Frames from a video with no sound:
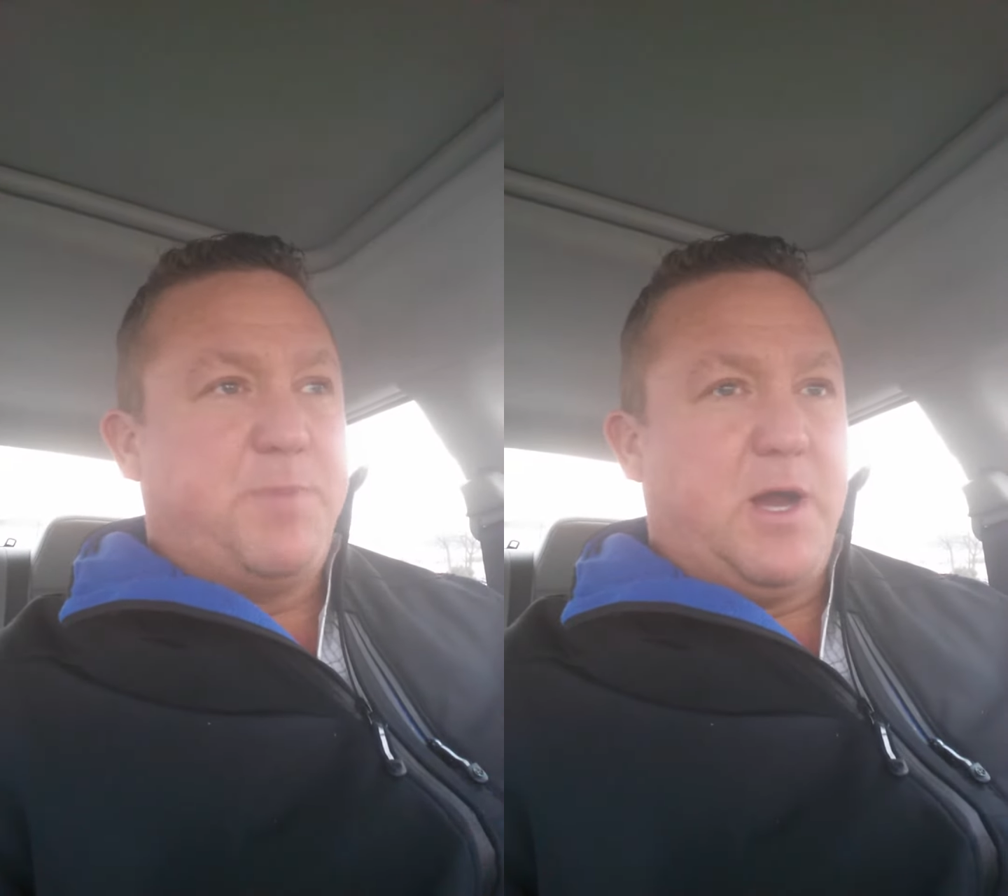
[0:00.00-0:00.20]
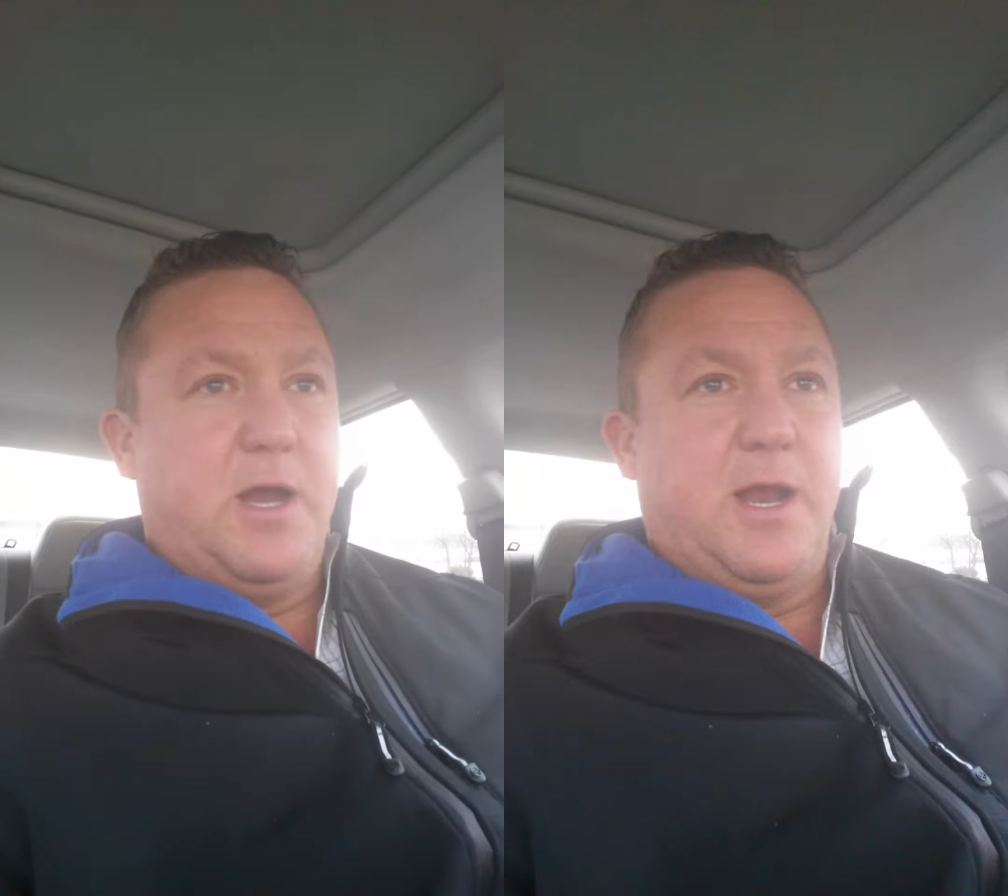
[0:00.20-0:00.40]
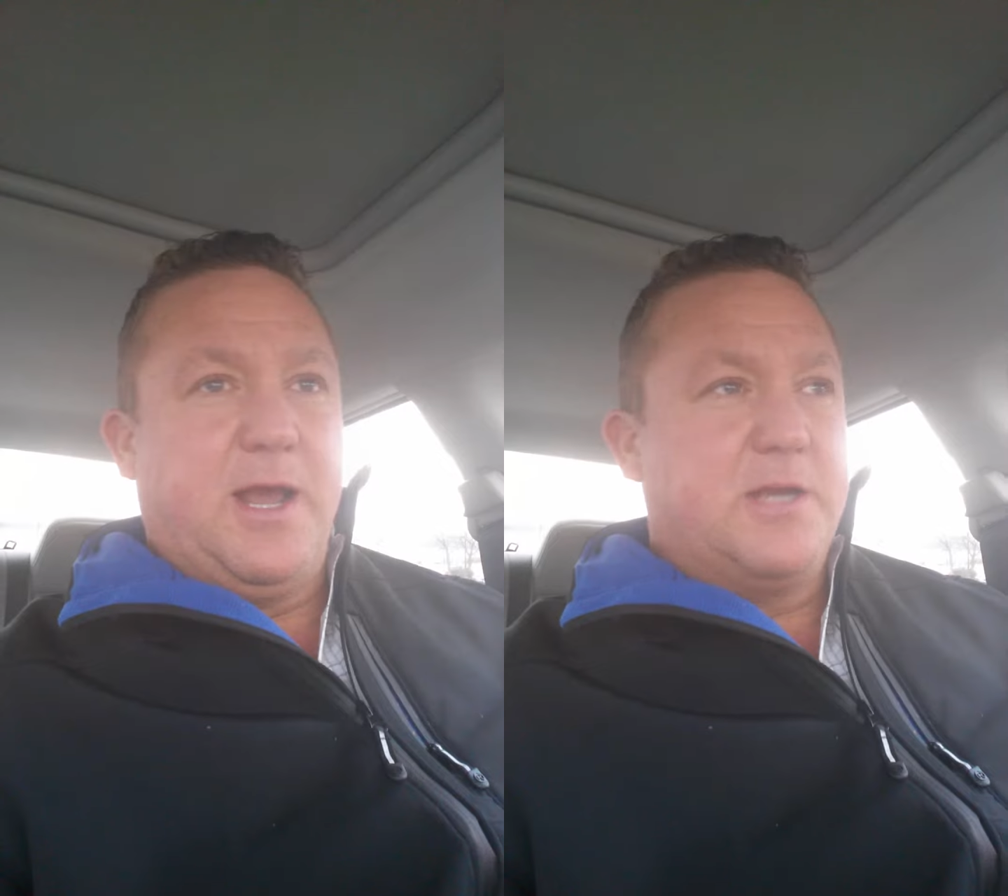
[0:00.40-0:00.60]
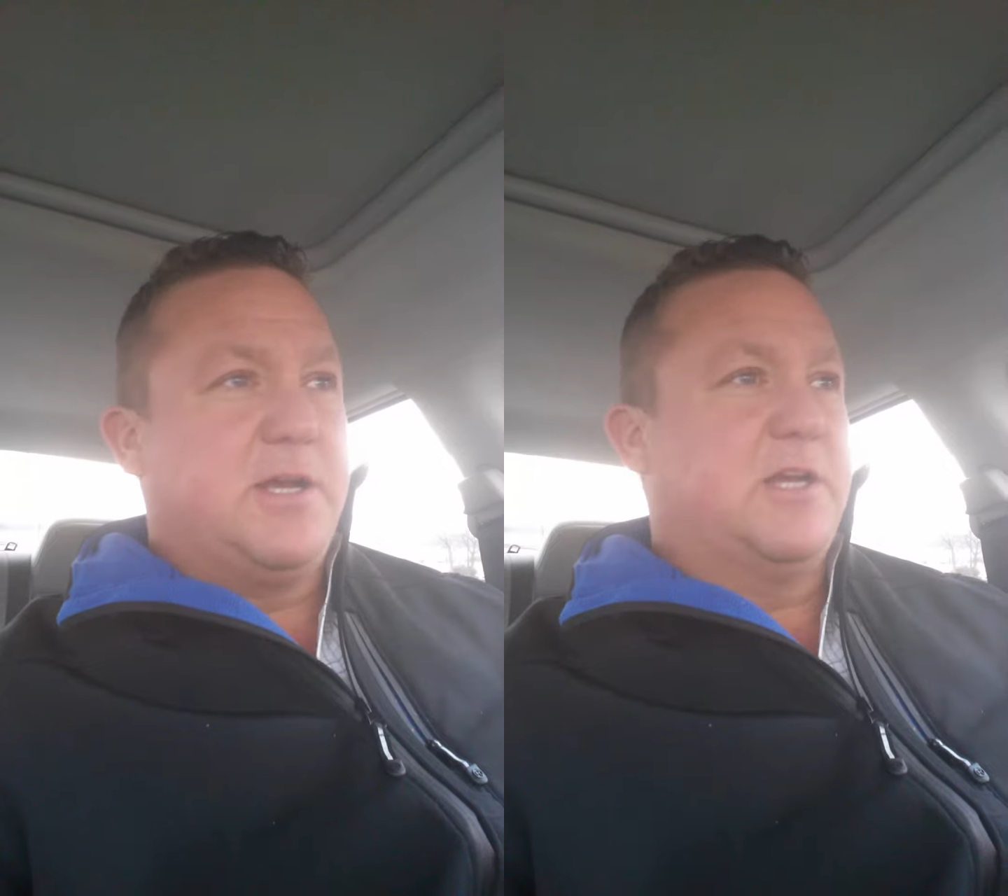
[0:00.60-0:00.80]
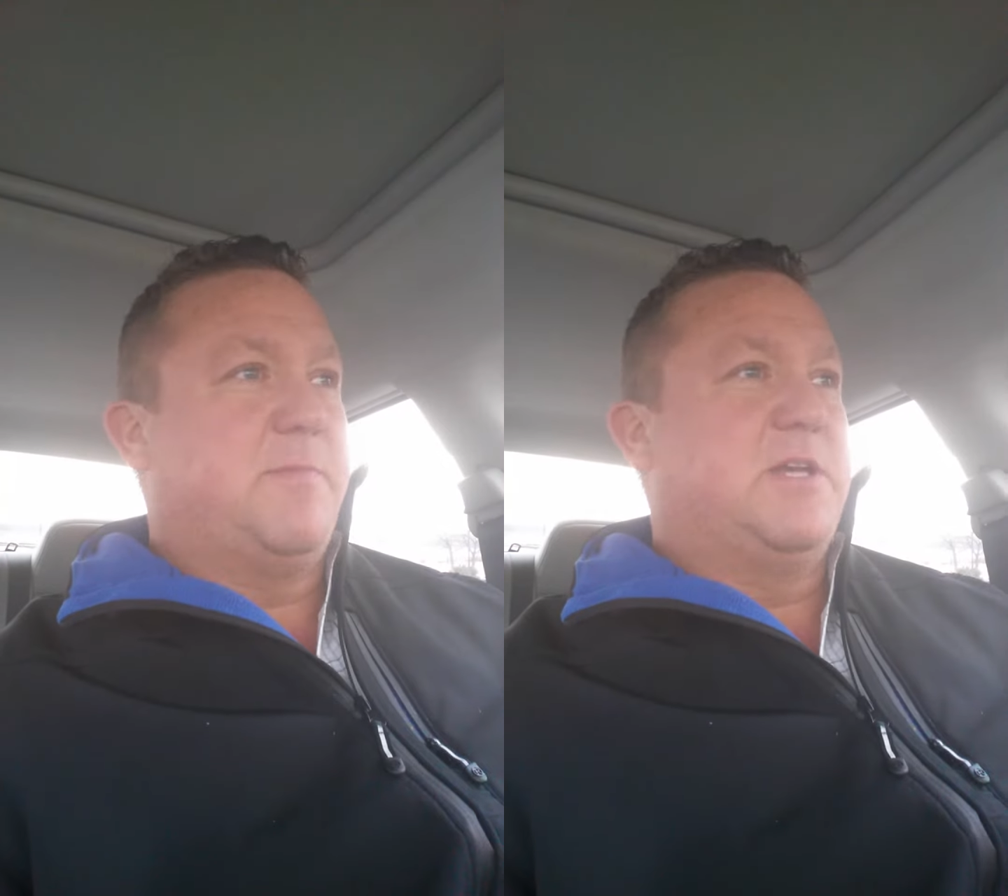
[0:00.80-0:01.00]
but I got to
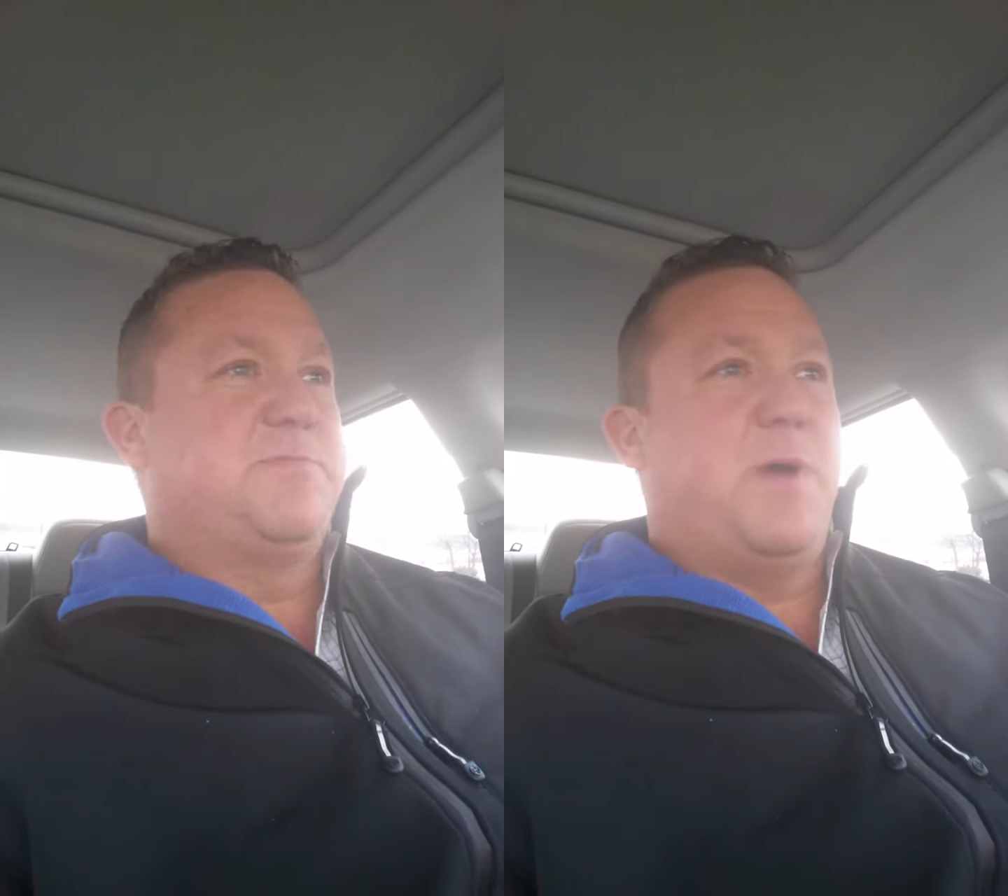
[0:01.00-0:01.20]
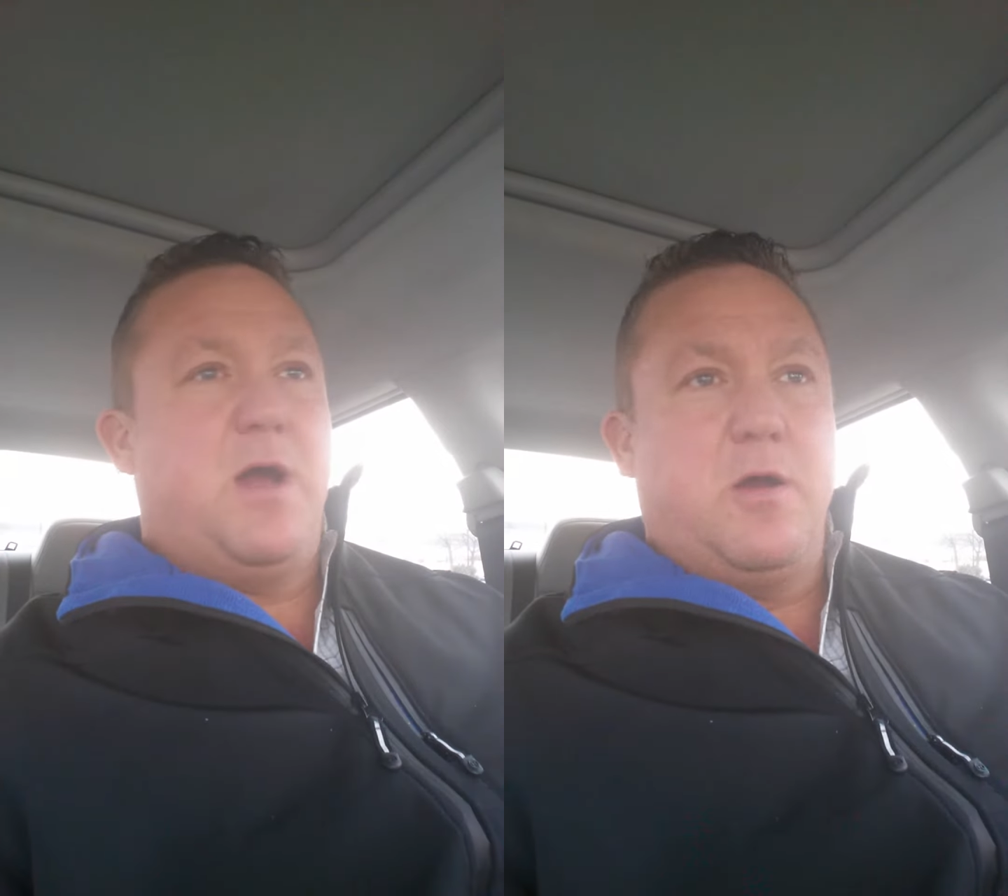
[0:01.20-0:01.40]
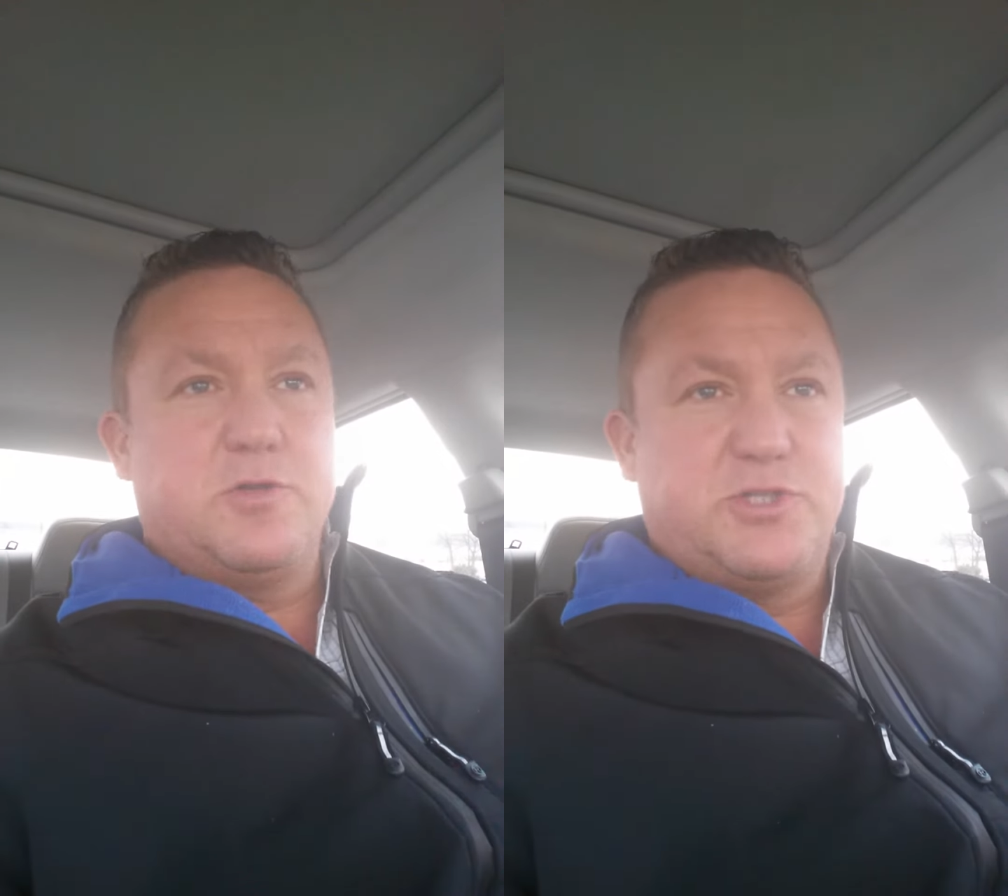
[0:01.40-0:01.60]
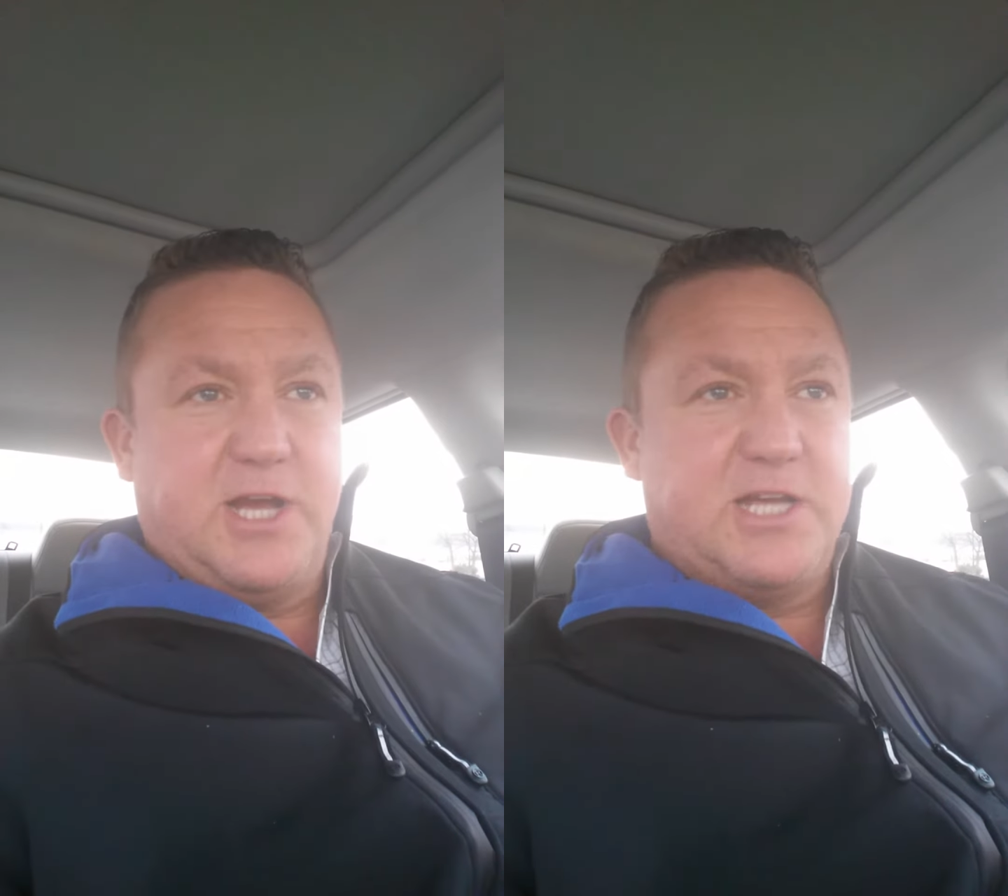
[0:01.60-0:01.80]
talk to my spouse.